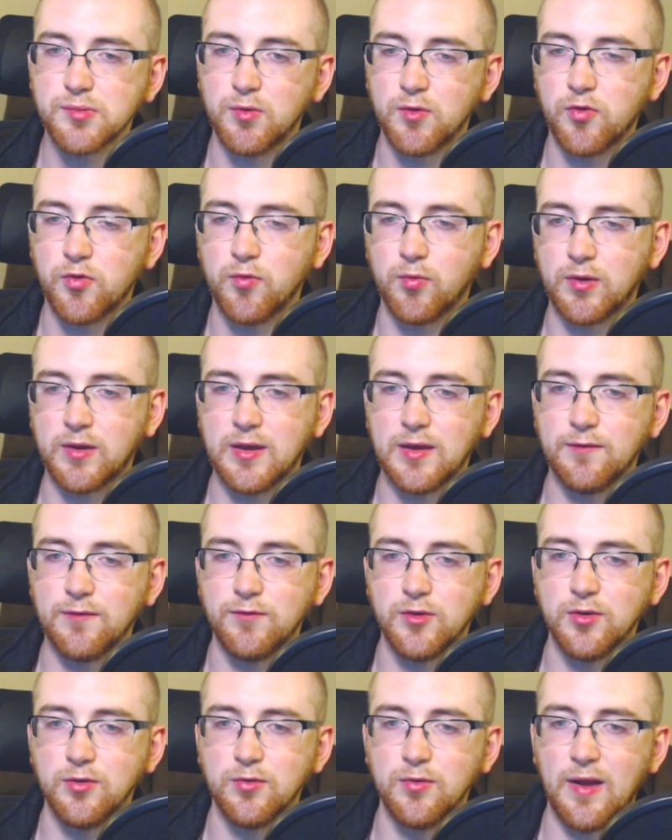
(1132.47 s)
which will
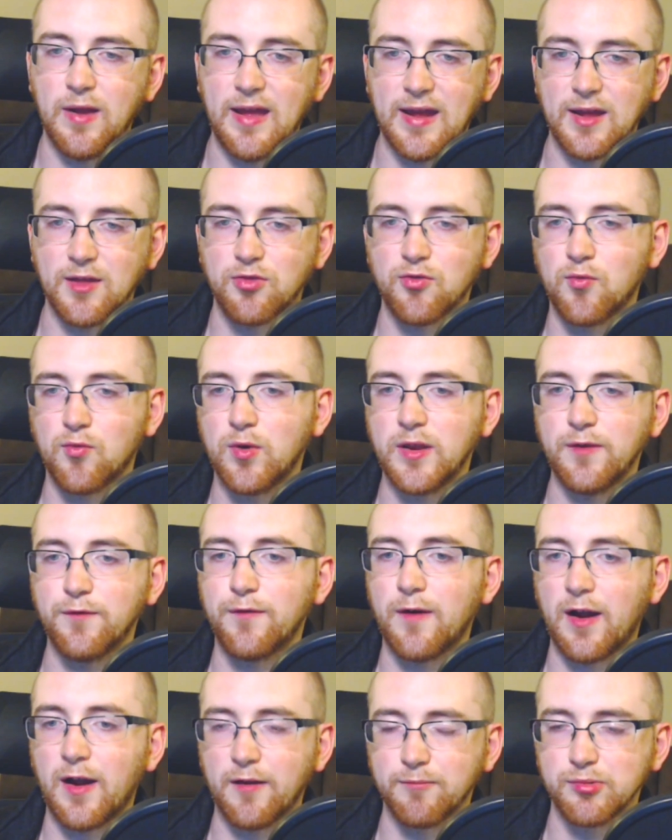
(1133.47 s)
give you a
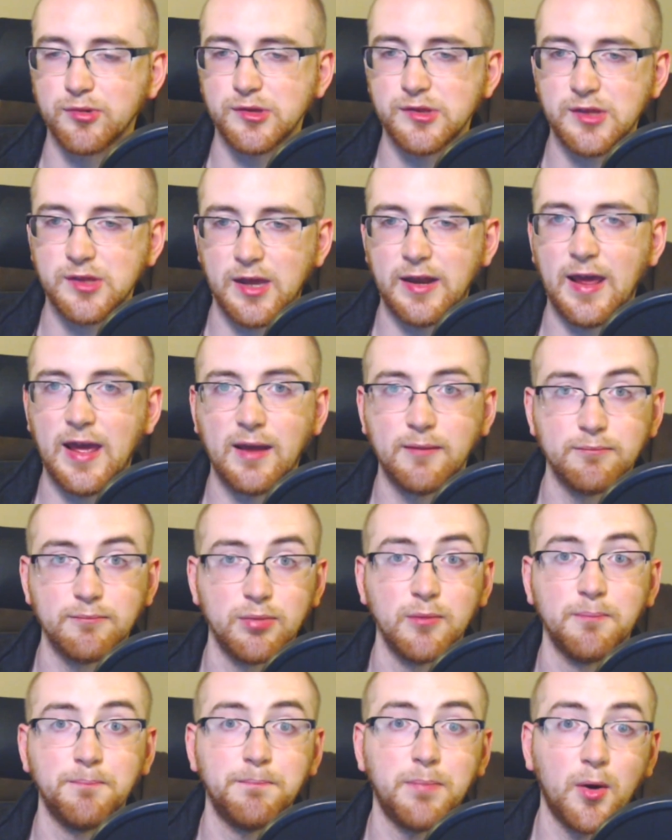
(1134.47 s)
25%
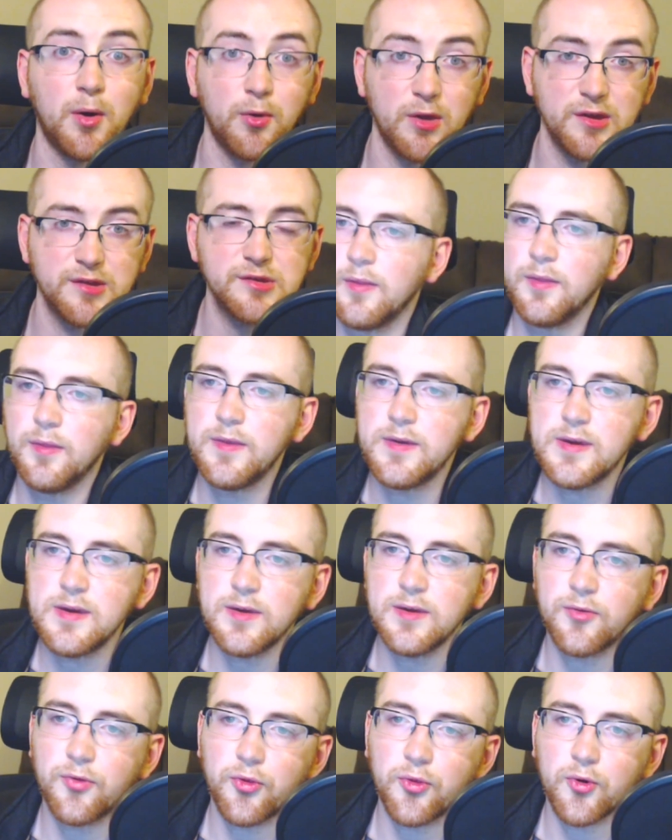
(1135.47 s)
ember bonus.
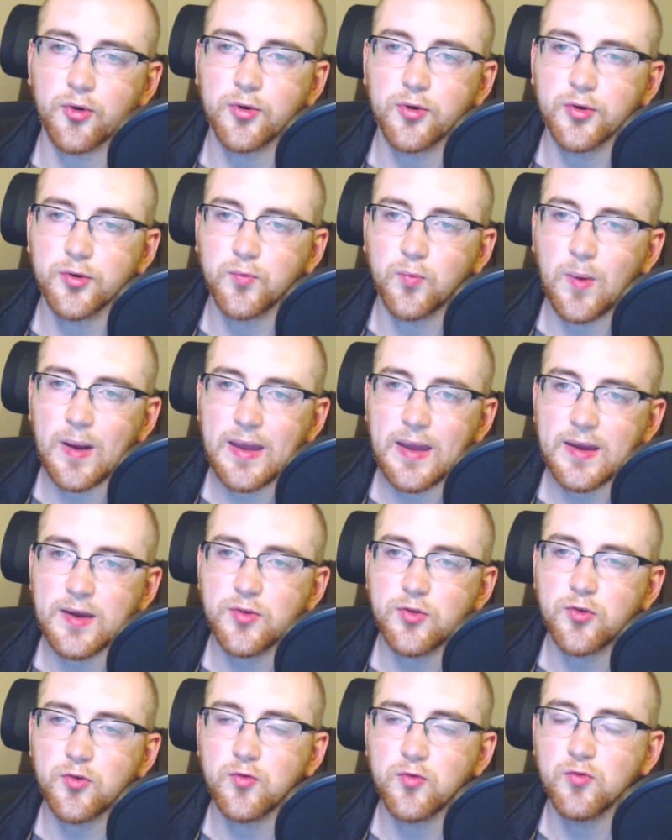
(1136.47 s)
The third
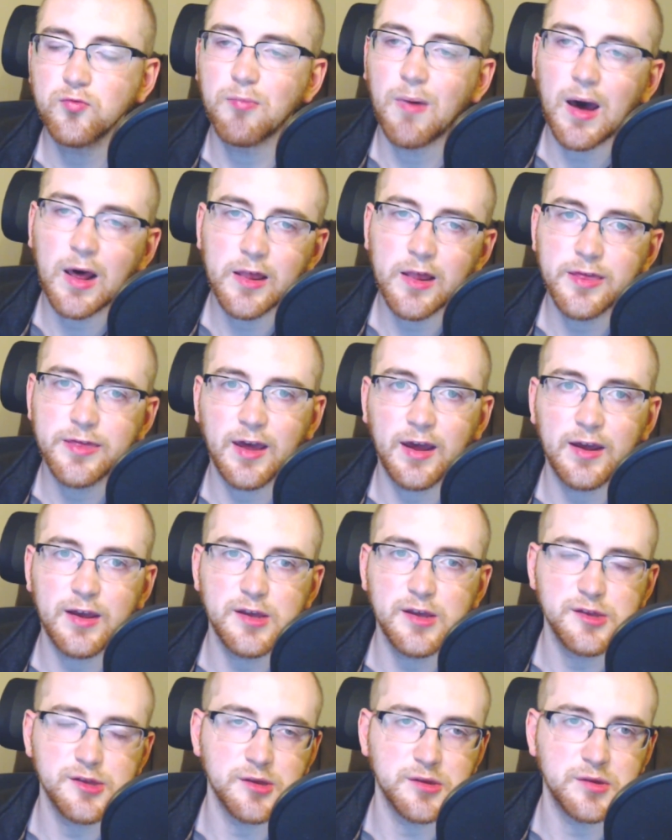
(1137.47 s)
way to
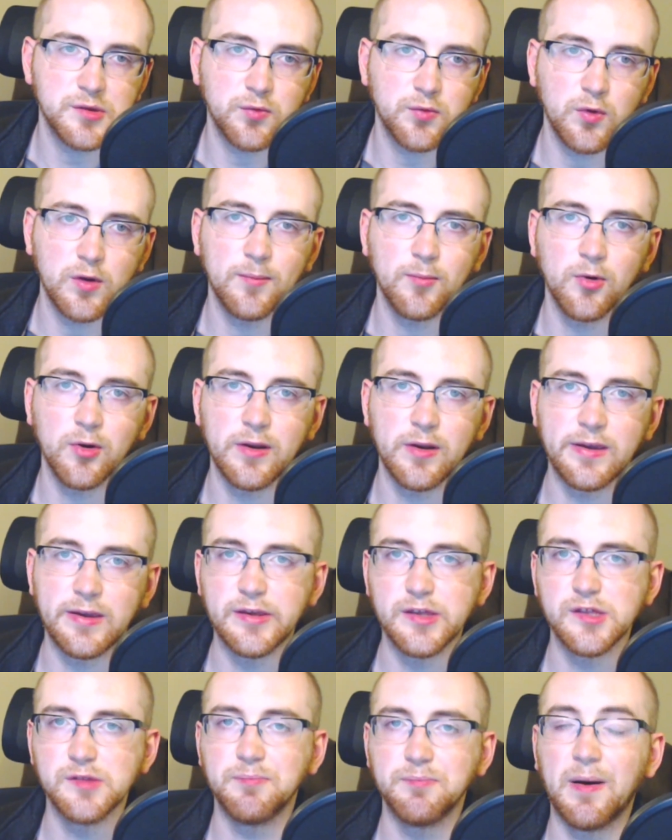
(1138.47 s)
monetize a streamer
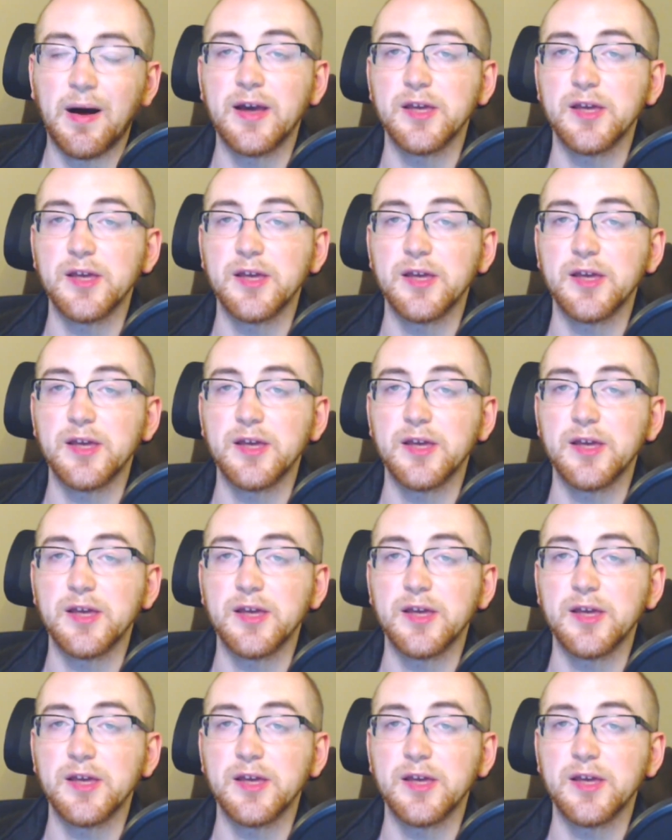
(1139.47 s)
is by